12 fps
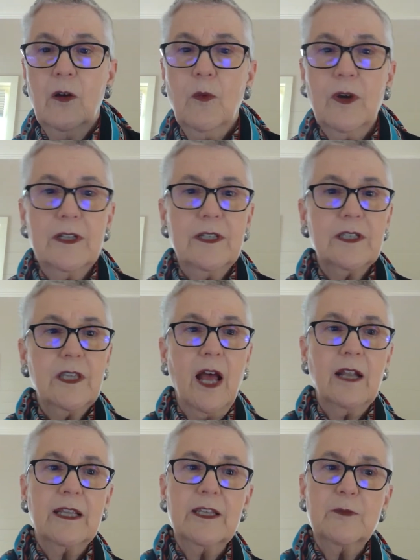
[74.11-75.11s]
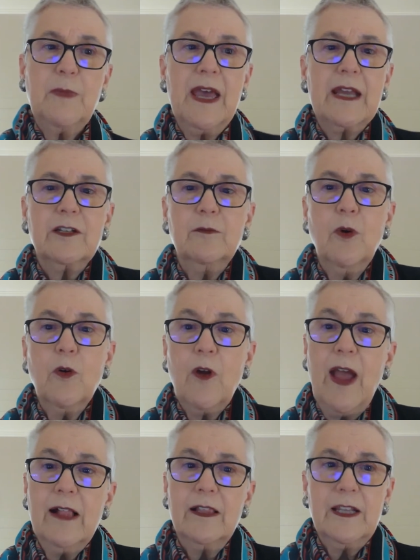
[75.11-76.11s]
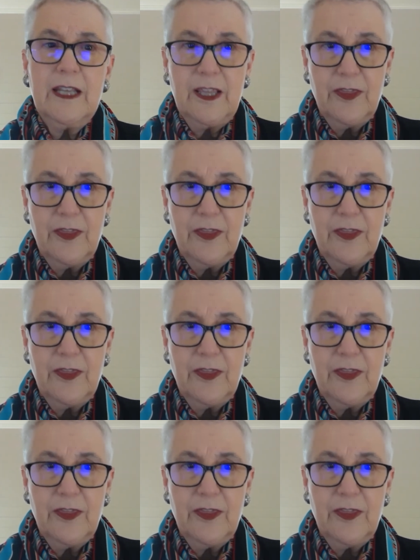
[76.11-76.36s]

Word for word: One does not expect a morality